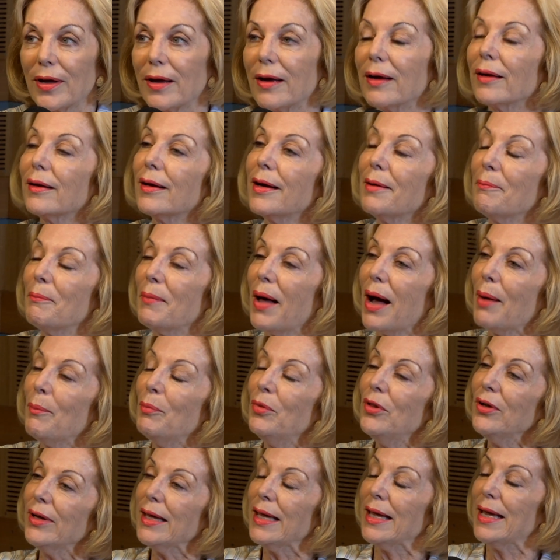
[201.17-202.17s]
and
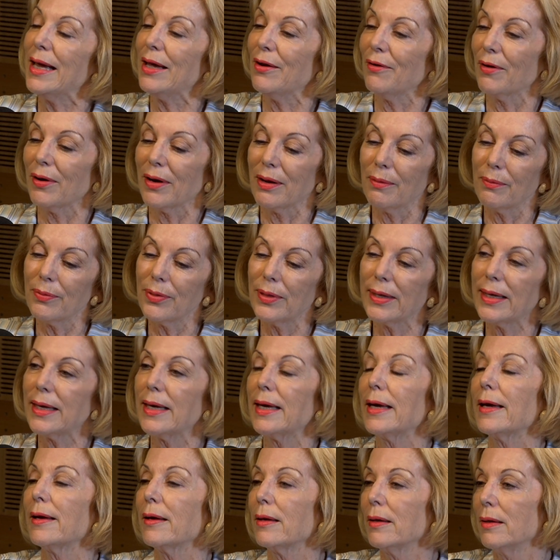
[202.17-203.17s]
I'm looking at her and I'm
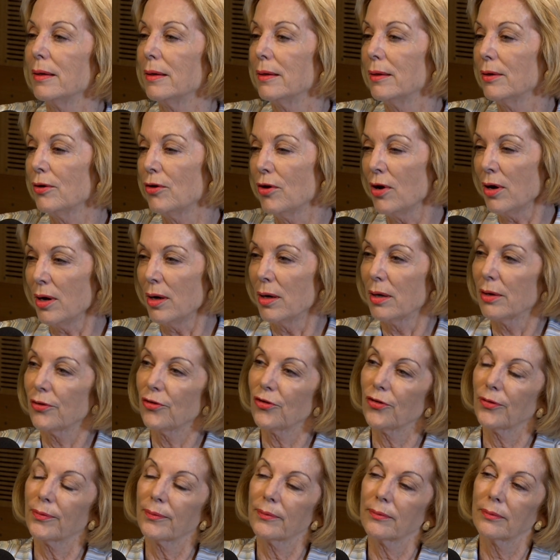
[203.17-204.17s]
thinking,
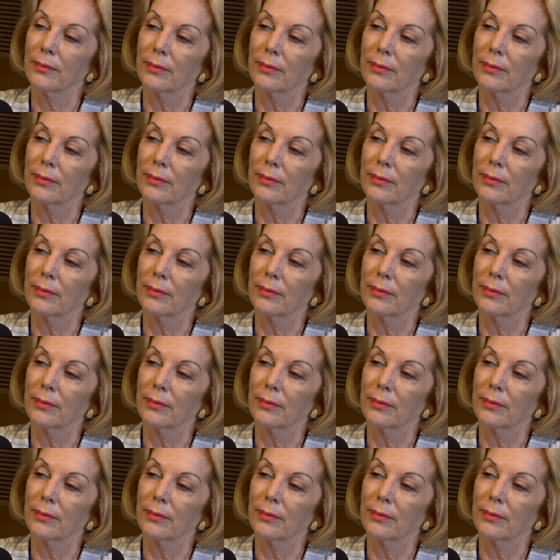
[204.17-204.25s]
gosh,